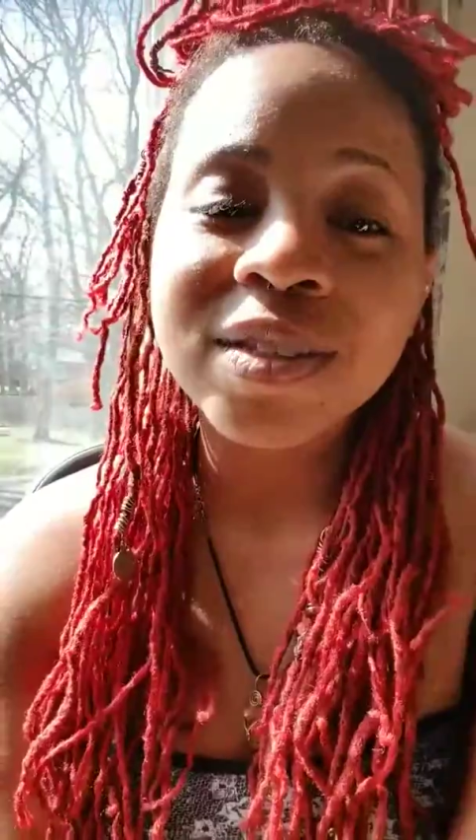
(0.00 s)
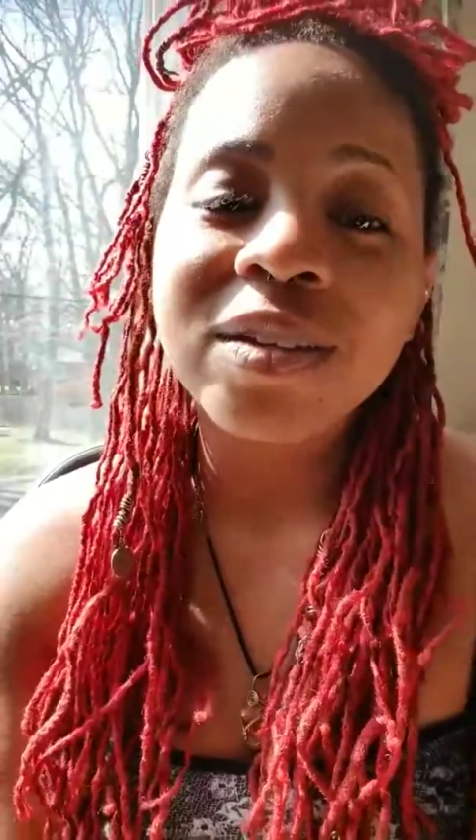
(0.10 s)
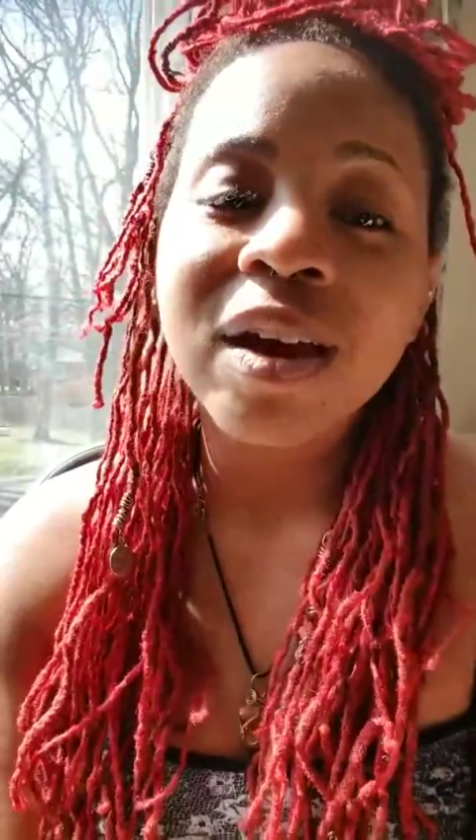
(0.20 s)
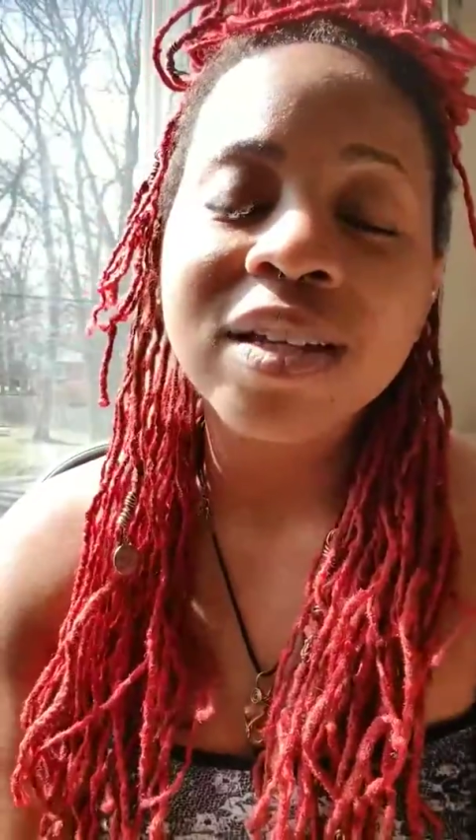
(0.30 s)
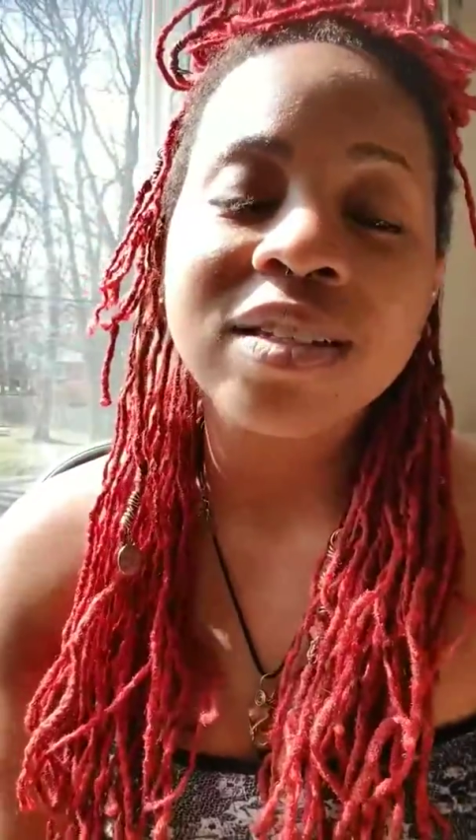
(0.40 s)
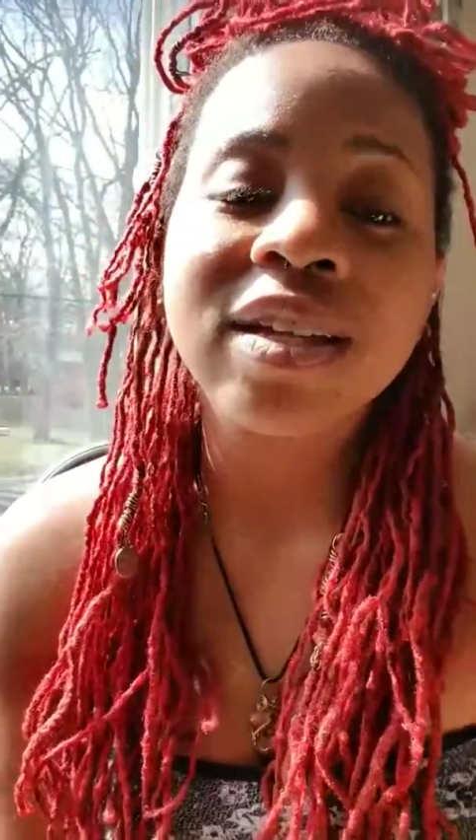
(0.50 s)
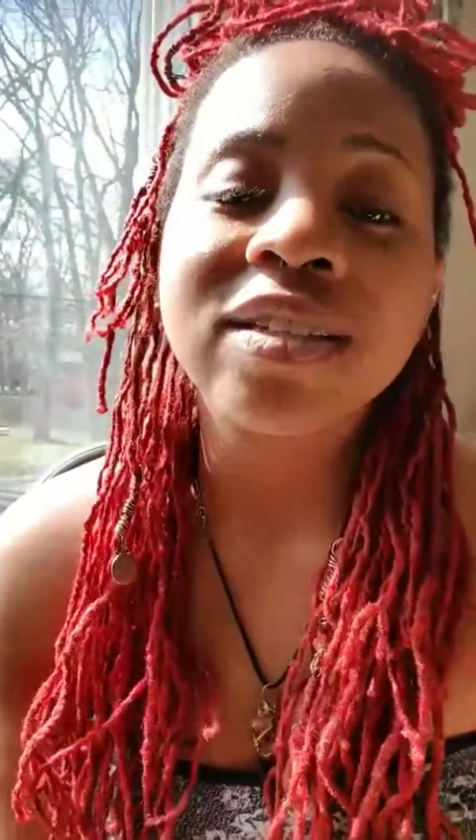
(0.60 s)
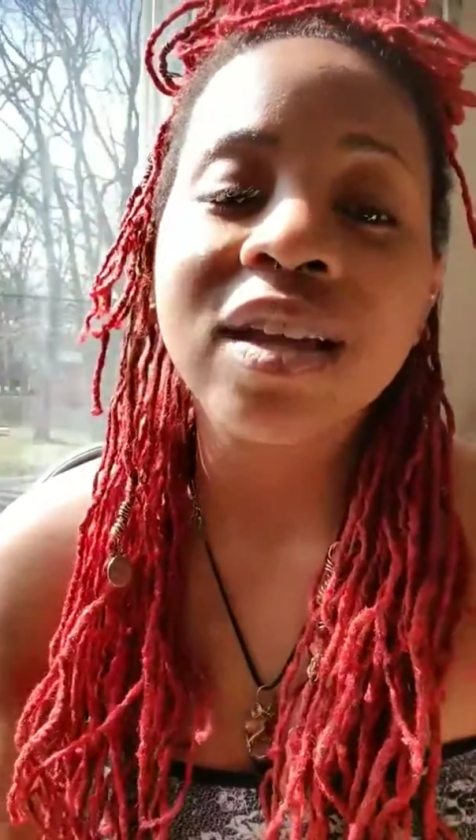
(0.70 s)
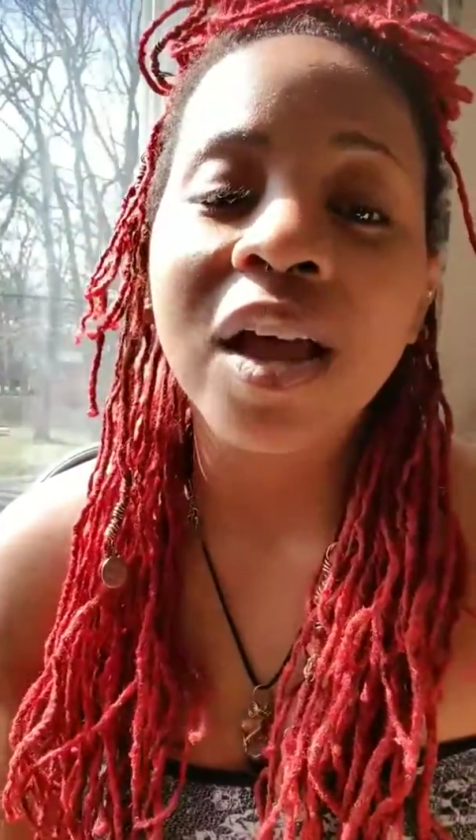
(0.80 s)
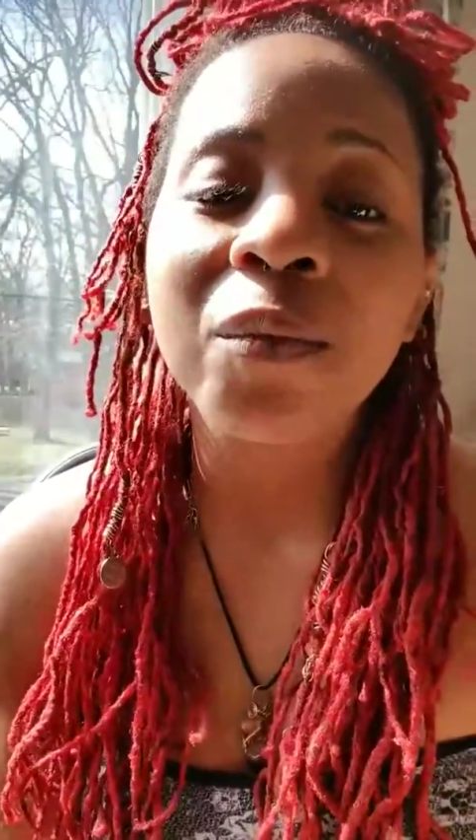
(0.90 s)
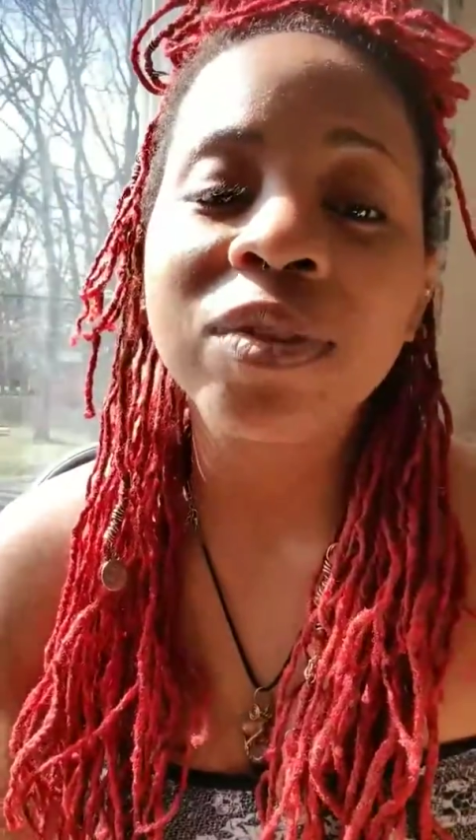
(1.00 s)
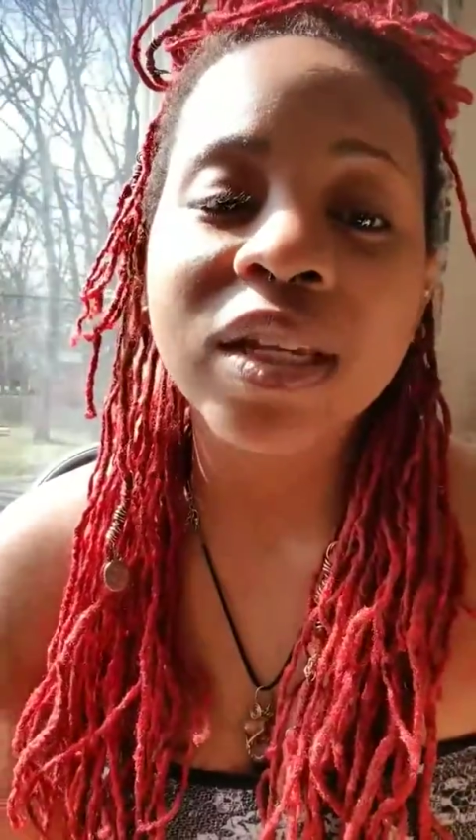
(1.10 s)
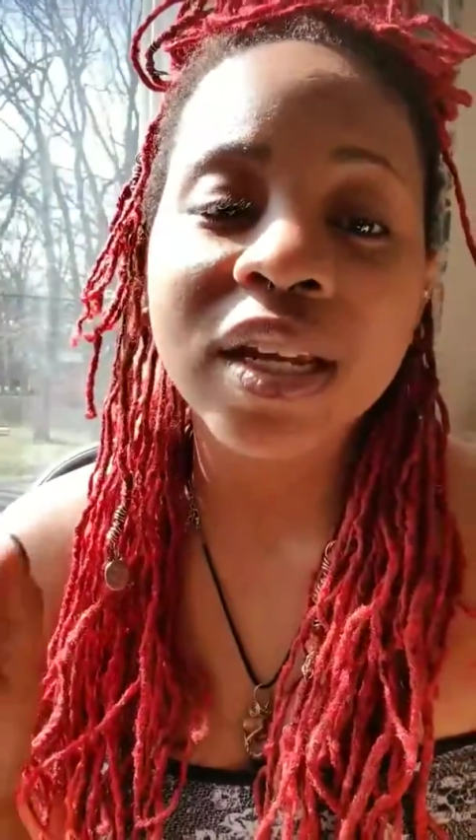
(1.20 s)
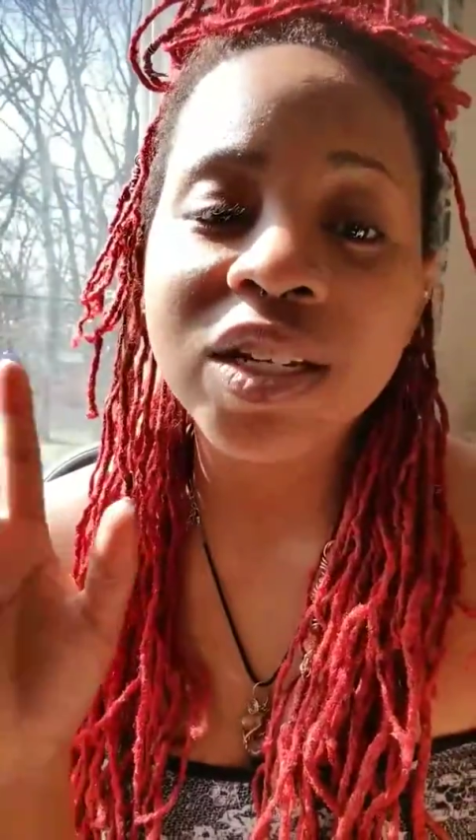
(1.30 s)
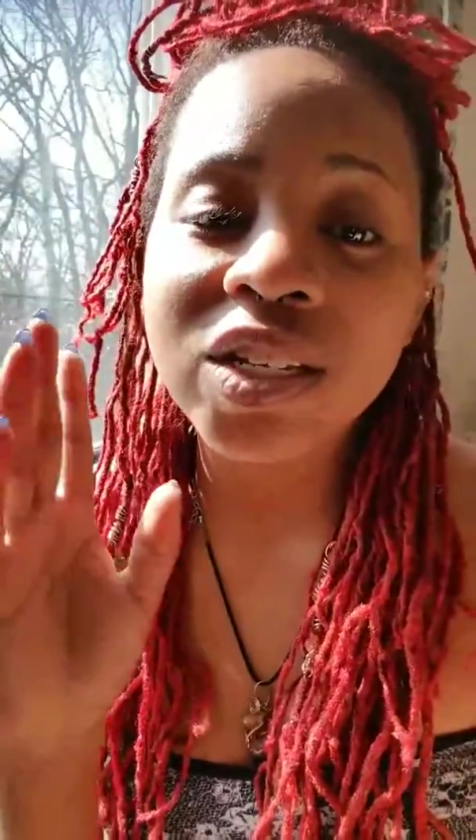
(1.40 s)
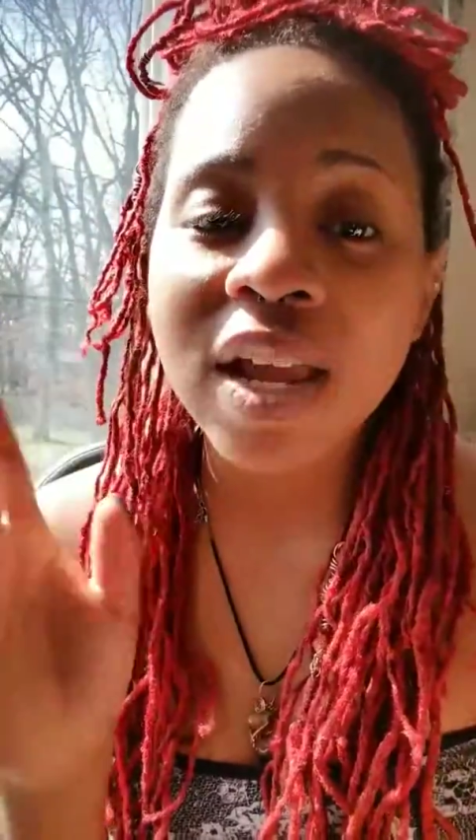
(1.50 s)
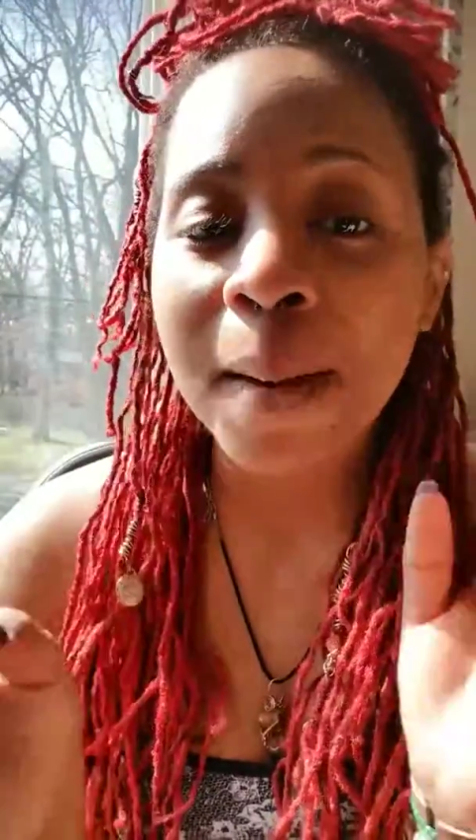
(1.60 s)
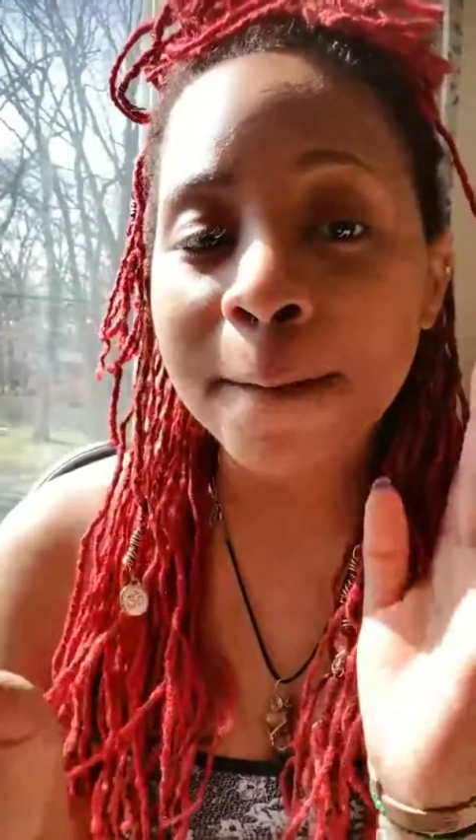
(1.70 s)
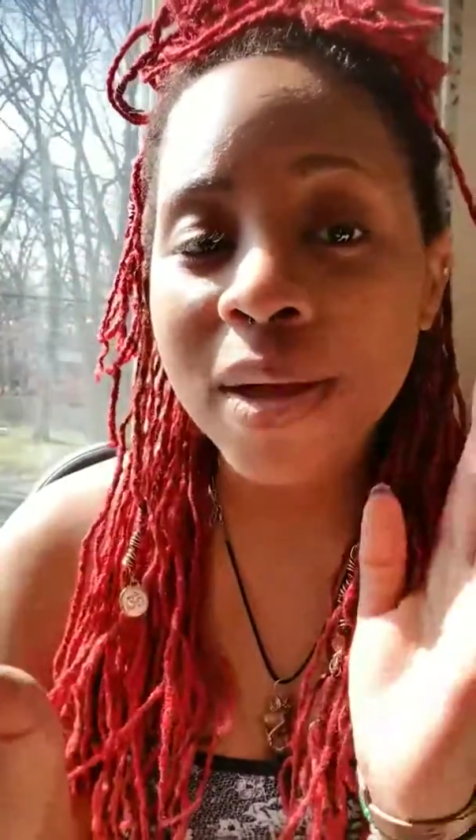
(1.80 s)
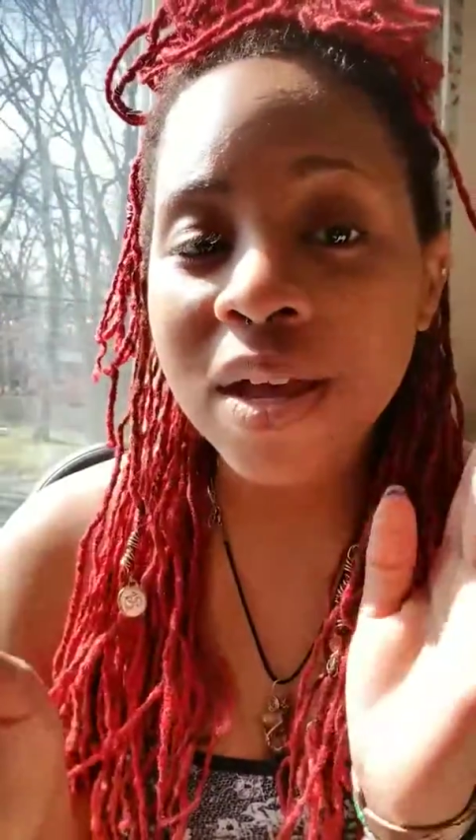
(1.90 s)
you guys next time with the next
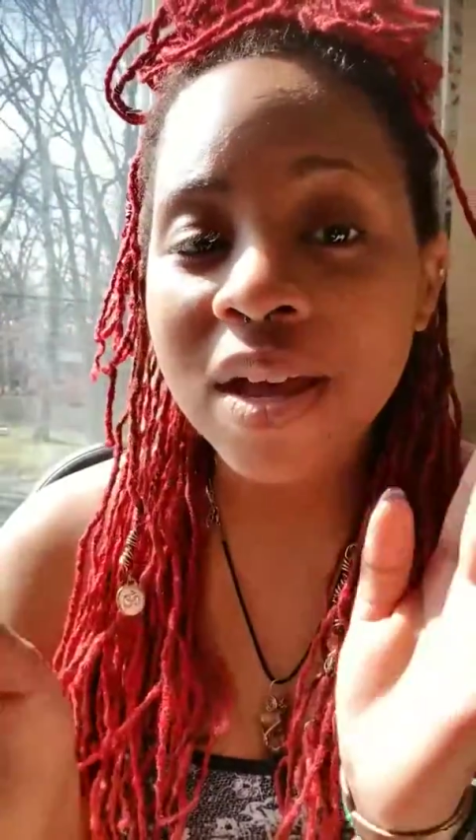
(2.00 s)
shape.